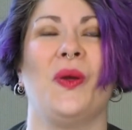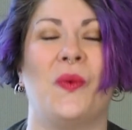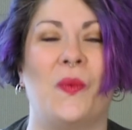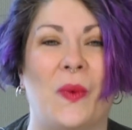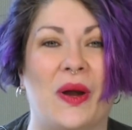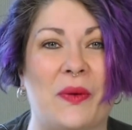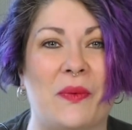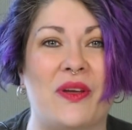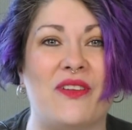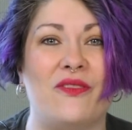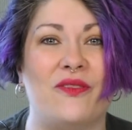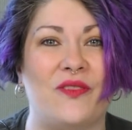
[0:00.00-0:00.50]

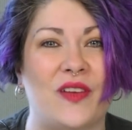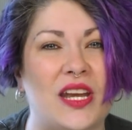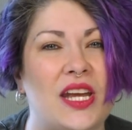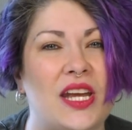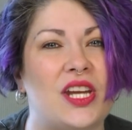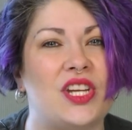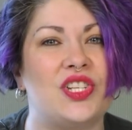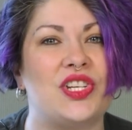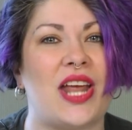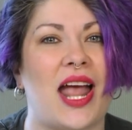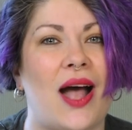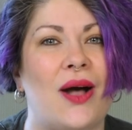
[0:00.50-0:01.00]
When we
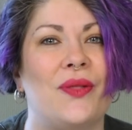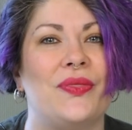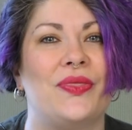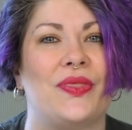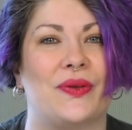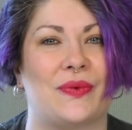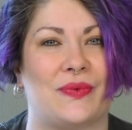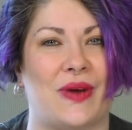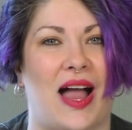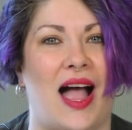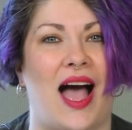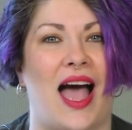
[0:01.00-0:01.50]
finish out the
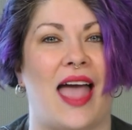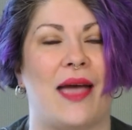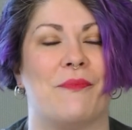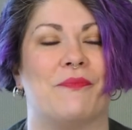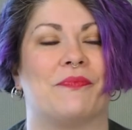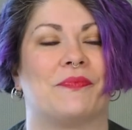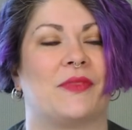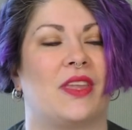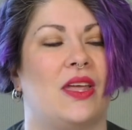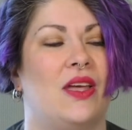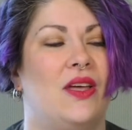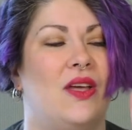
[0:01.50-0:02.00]

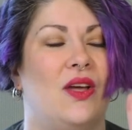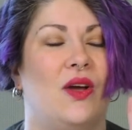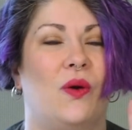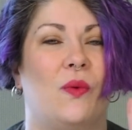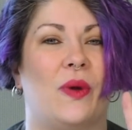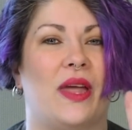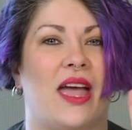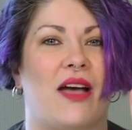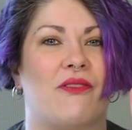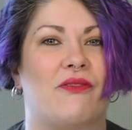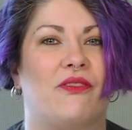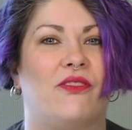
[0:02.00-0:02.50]
rhyme, we
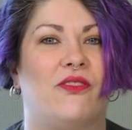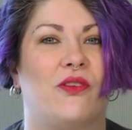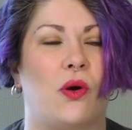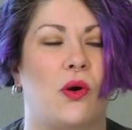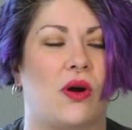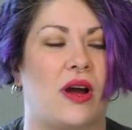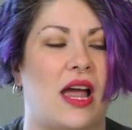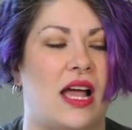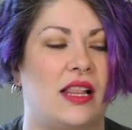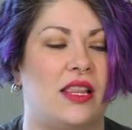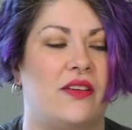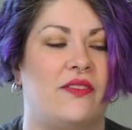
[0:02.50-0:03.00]
have
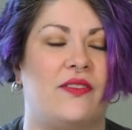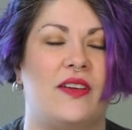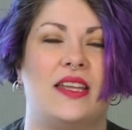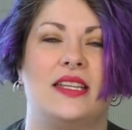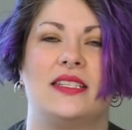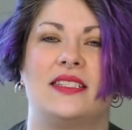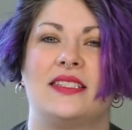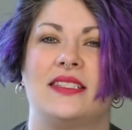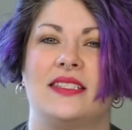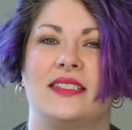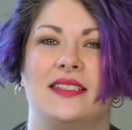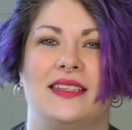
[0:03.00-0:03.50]
four
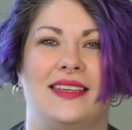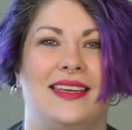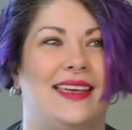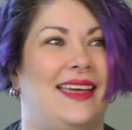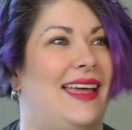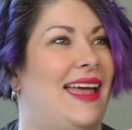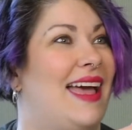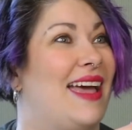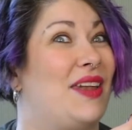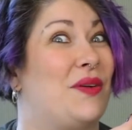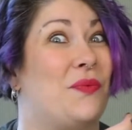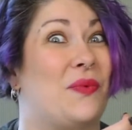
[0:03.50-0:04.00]
elephants
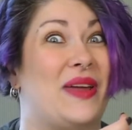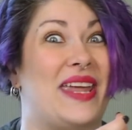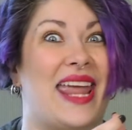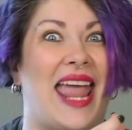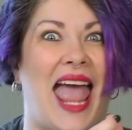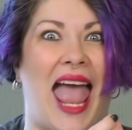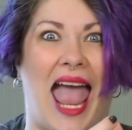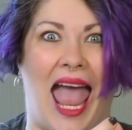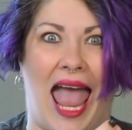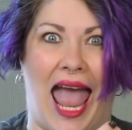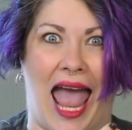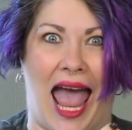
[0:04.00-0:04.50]
and we
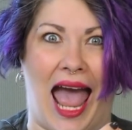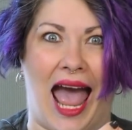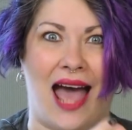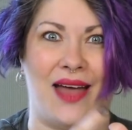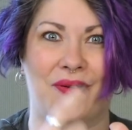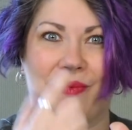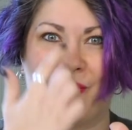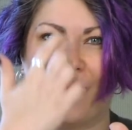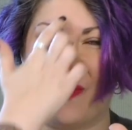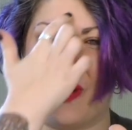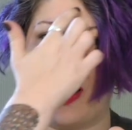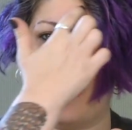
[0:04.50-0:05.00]
add
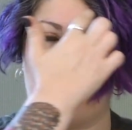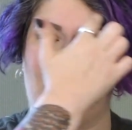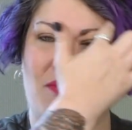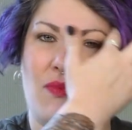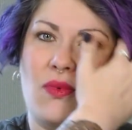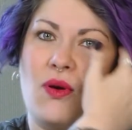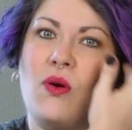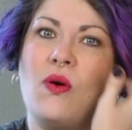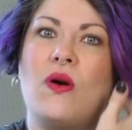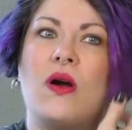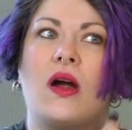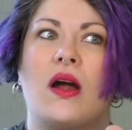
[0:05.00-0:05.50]
one
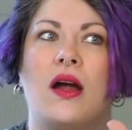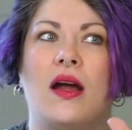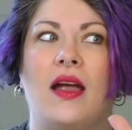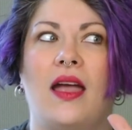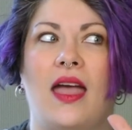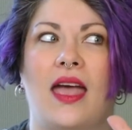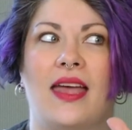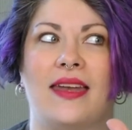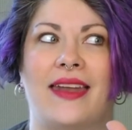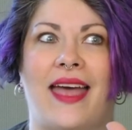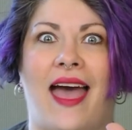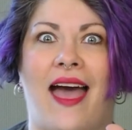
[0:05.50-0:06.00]
more
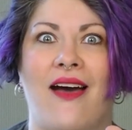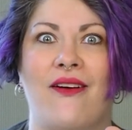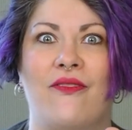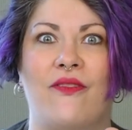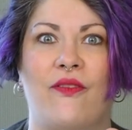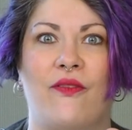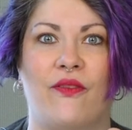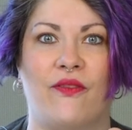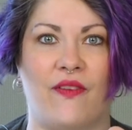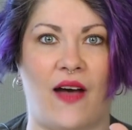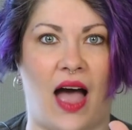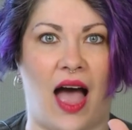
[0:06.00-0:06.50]
and have
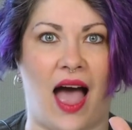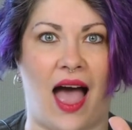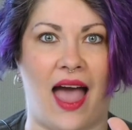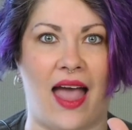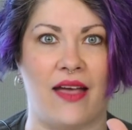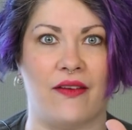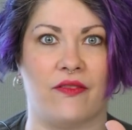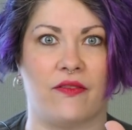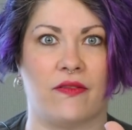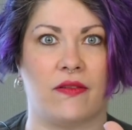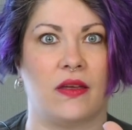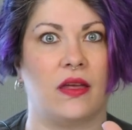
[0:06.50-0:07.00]

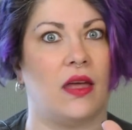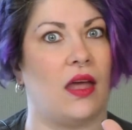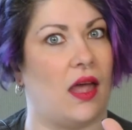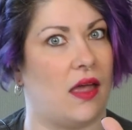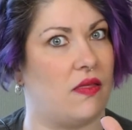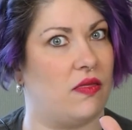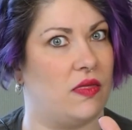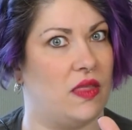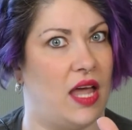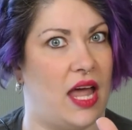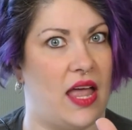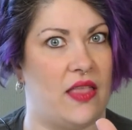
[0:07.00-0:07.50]
five.
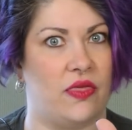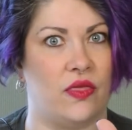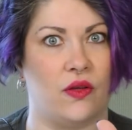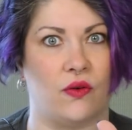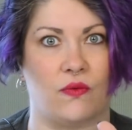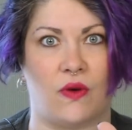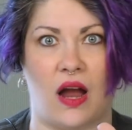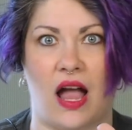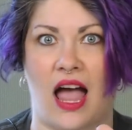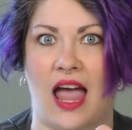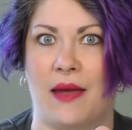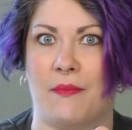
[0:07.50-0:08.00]
And then the
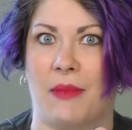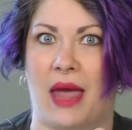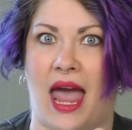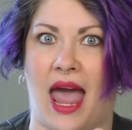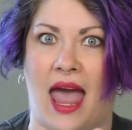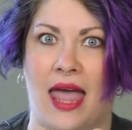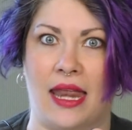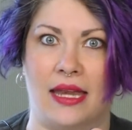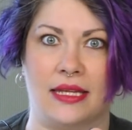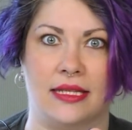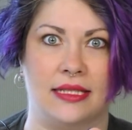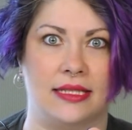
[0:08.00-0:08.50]
rhyme
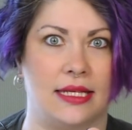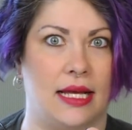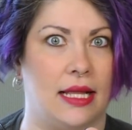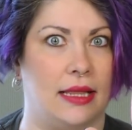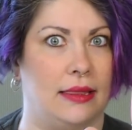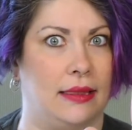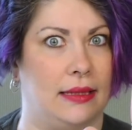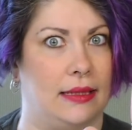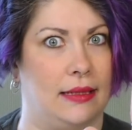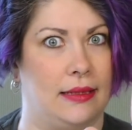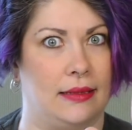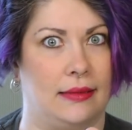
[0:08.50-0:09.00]
ends a
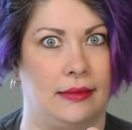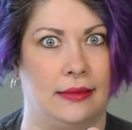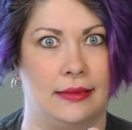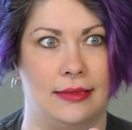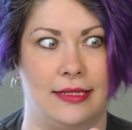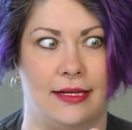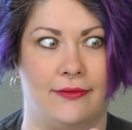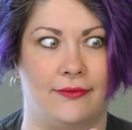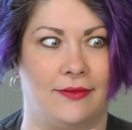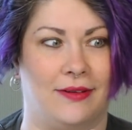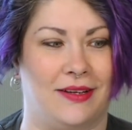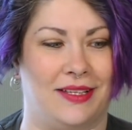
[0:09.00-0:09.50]
little
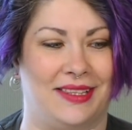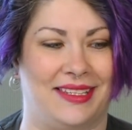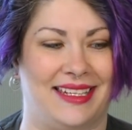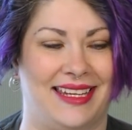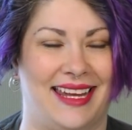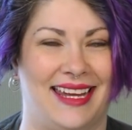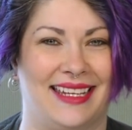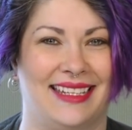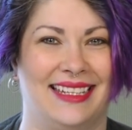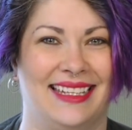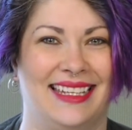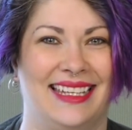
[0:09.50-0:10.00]

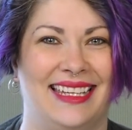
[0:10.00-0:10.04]
differently.